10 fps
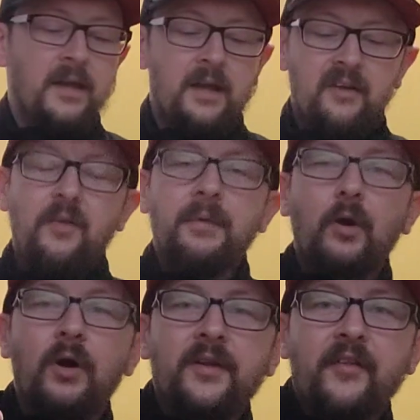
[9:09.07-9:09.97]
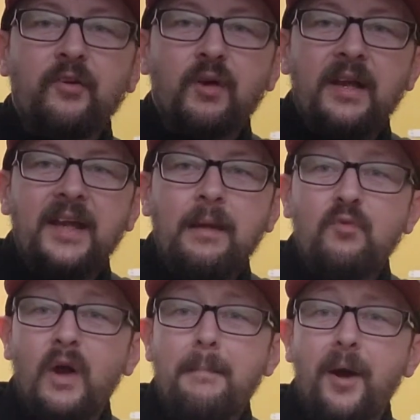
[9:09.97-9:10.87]
So we got another great game,
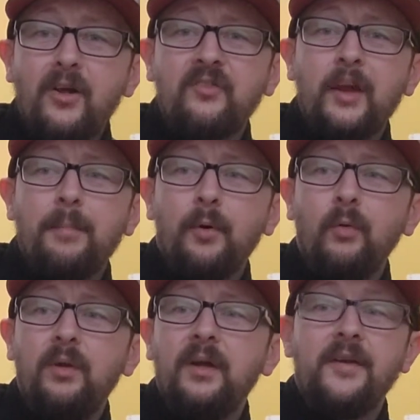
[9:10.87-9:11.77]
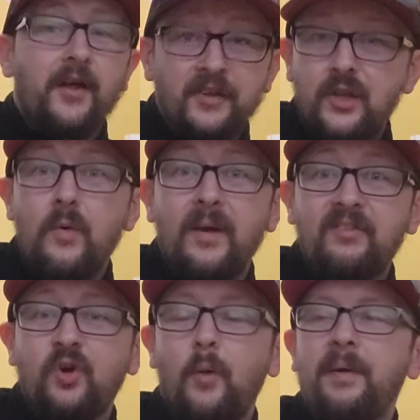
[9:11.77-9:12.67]
Great Basketball, another US
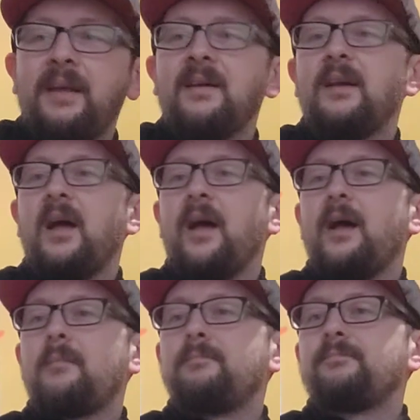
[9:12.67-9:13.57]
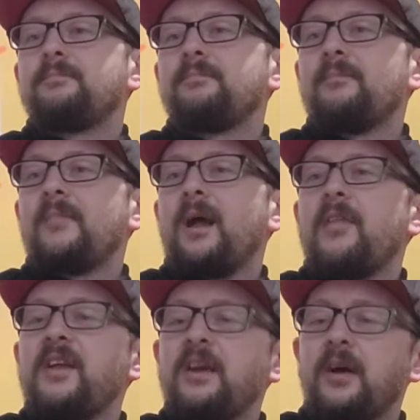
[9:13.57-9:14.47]
copy. I
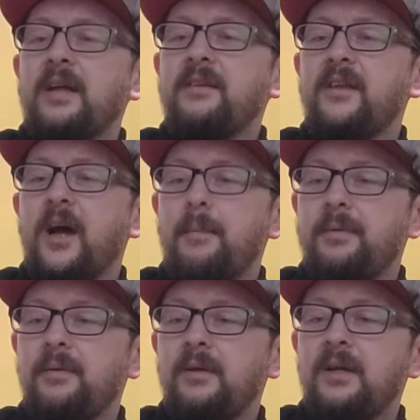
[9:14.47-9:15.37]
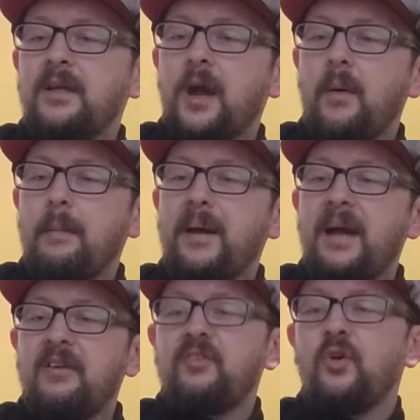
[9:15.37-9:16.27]
think I ended up going
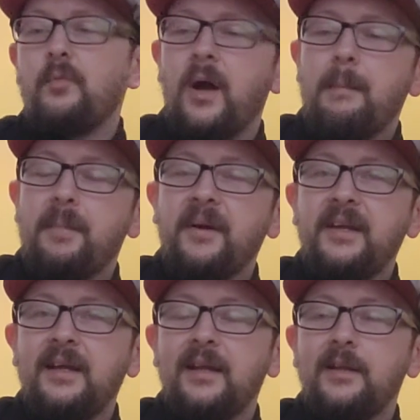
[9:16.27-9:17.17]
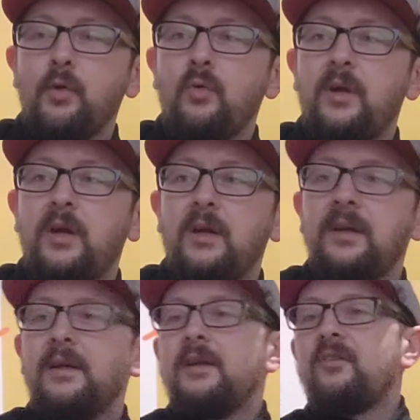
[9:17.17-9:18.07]
back to my buddy Luke
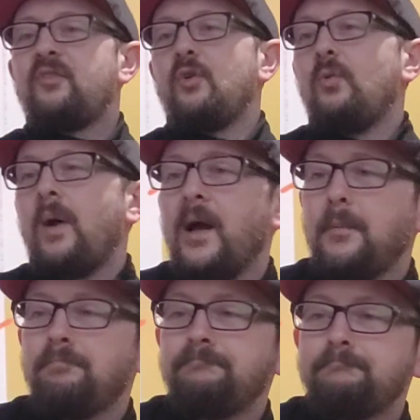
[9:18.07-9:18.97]
to